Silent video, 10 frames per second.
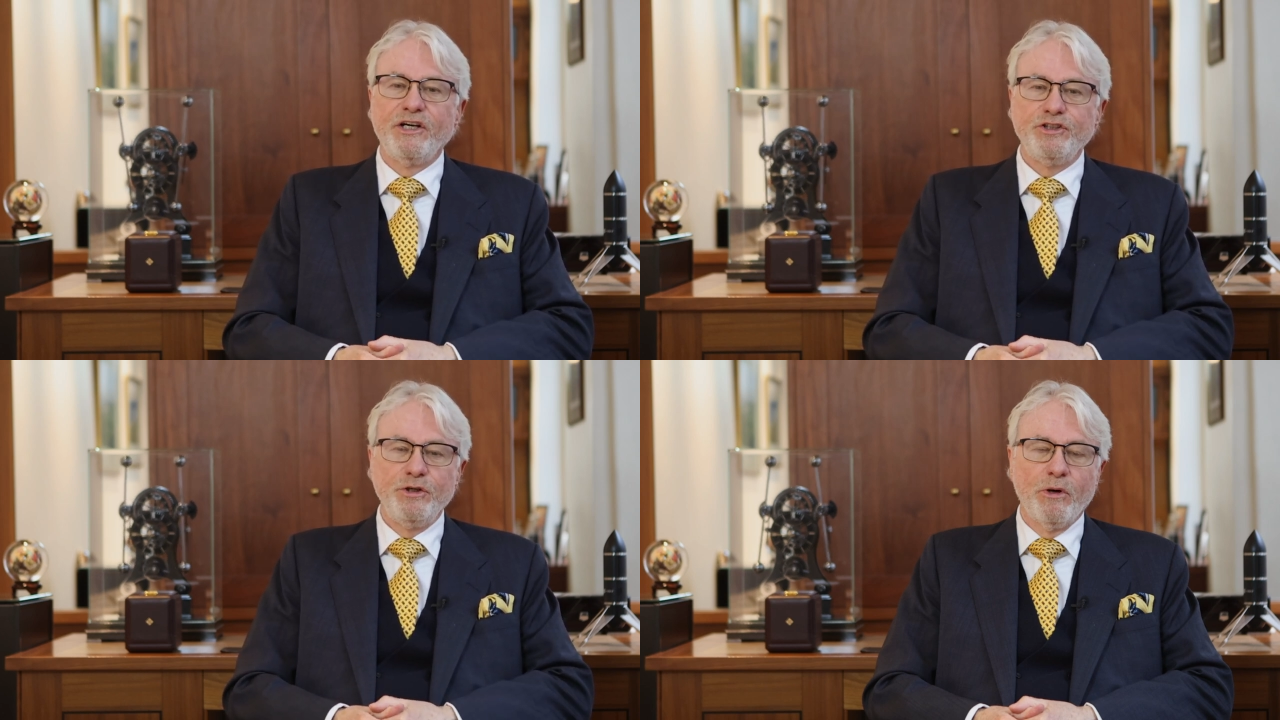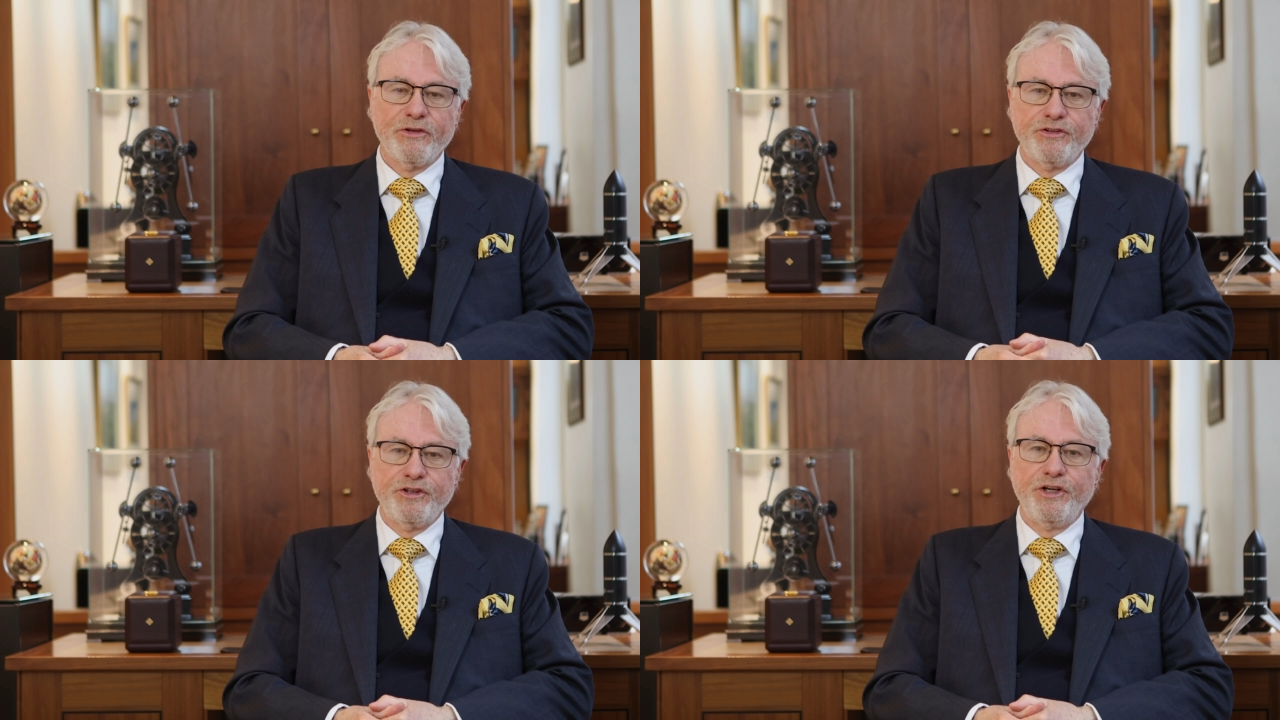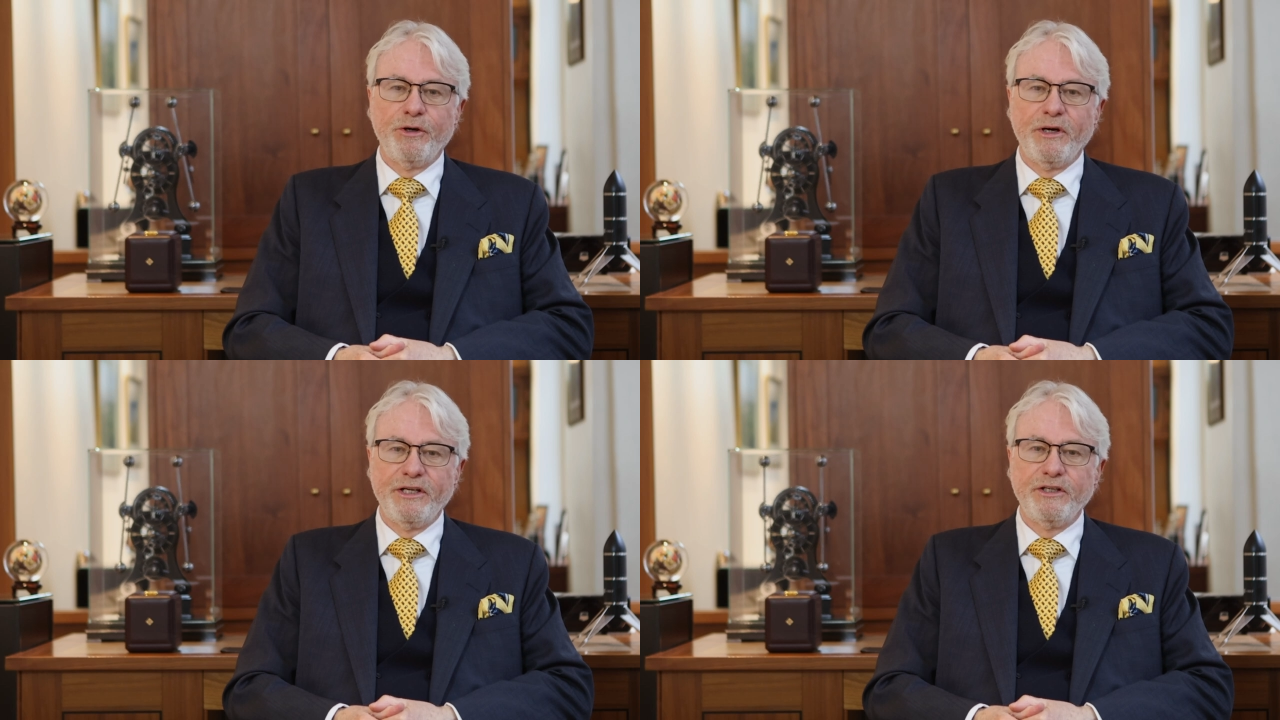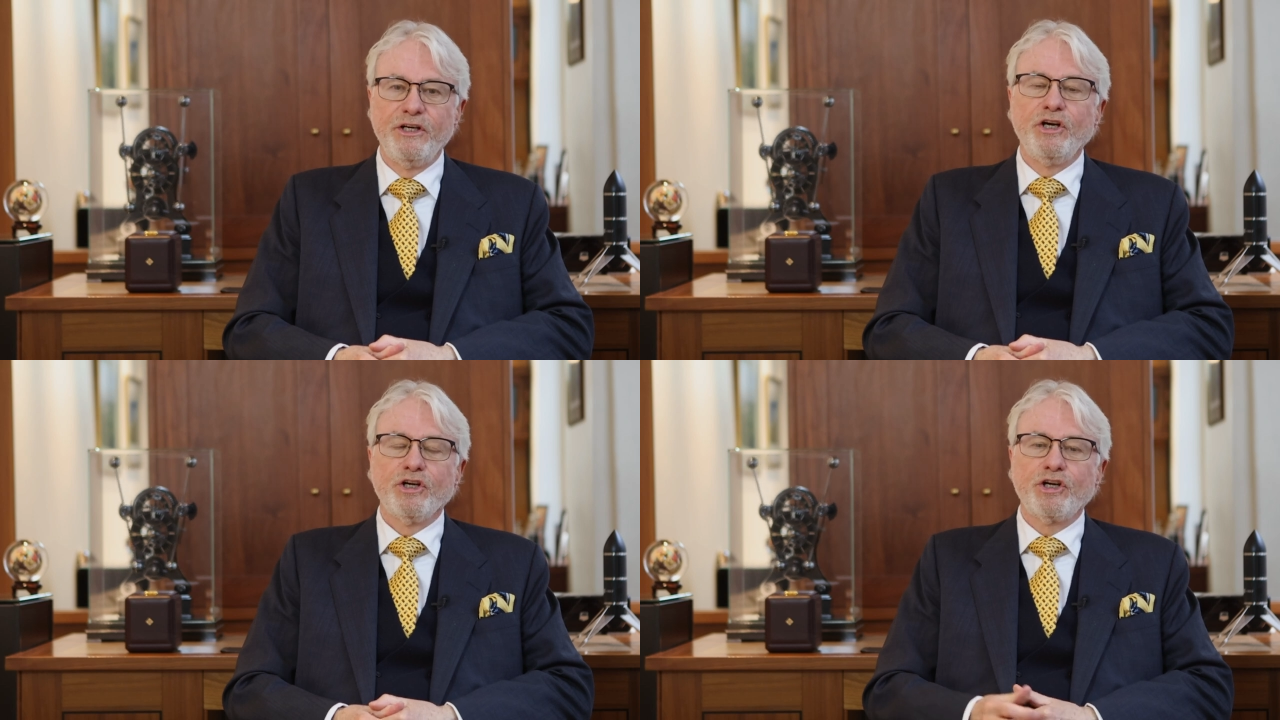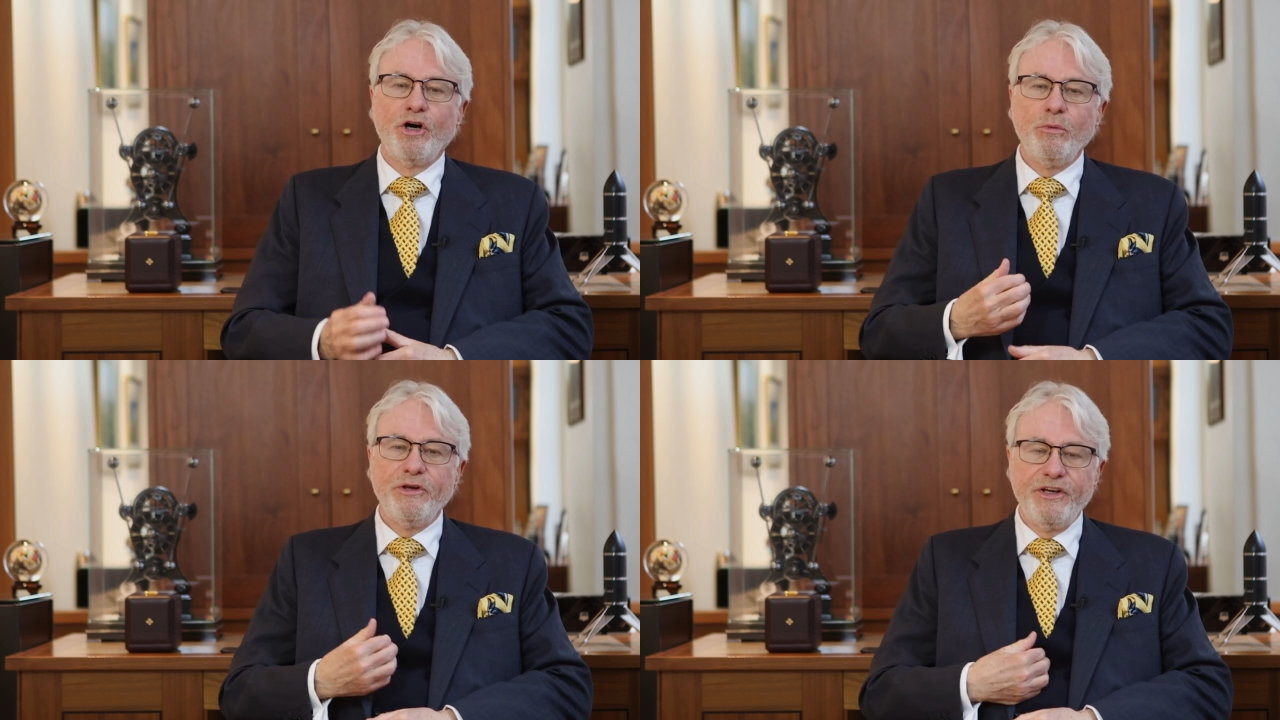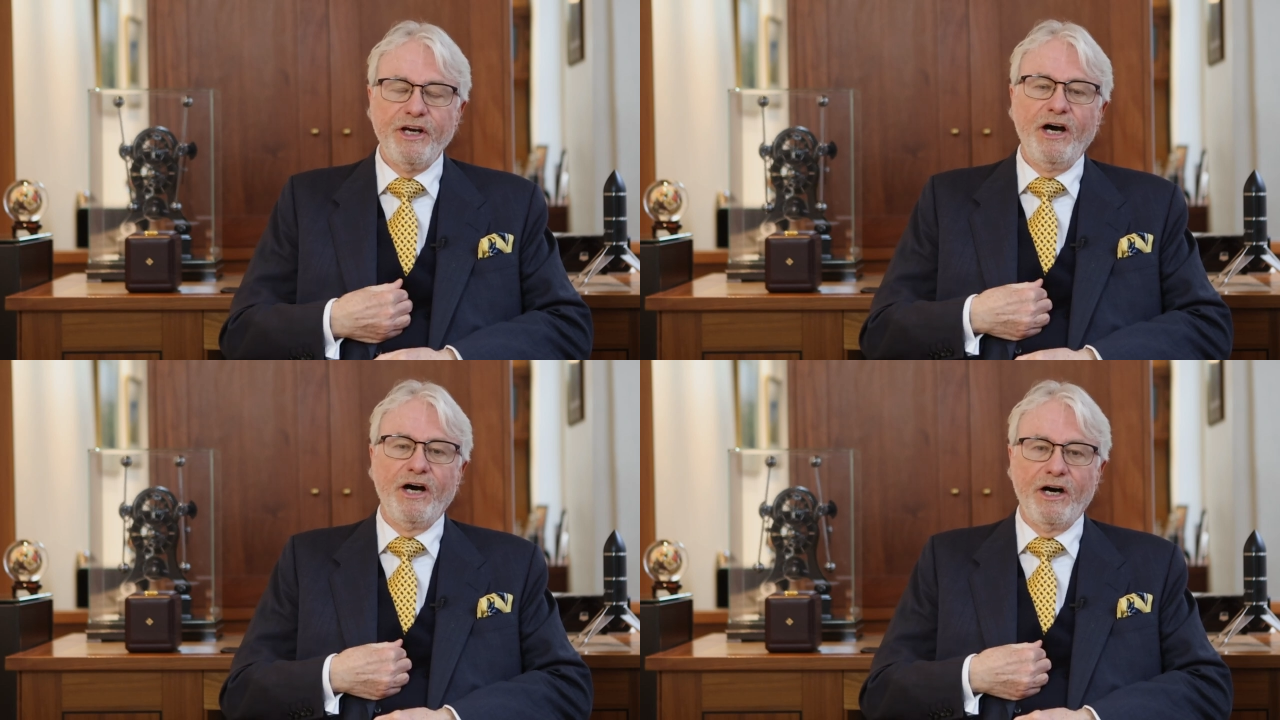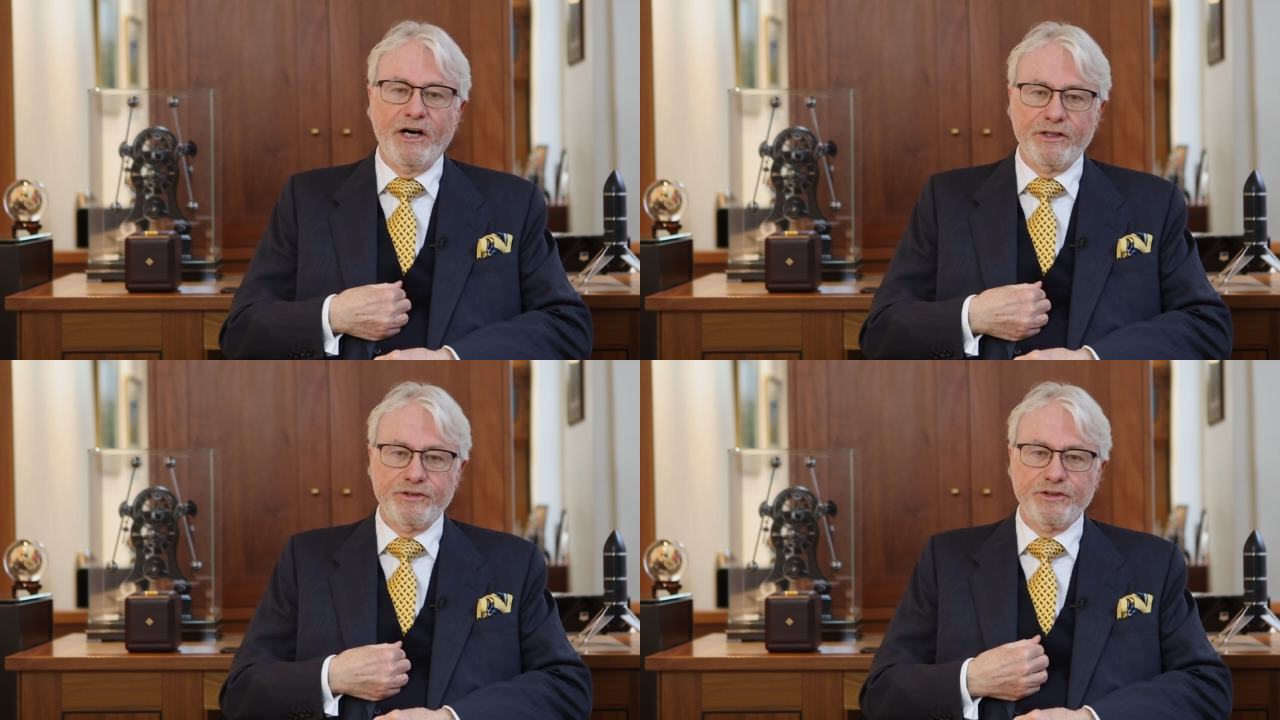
and you want to do it. Go with your heart.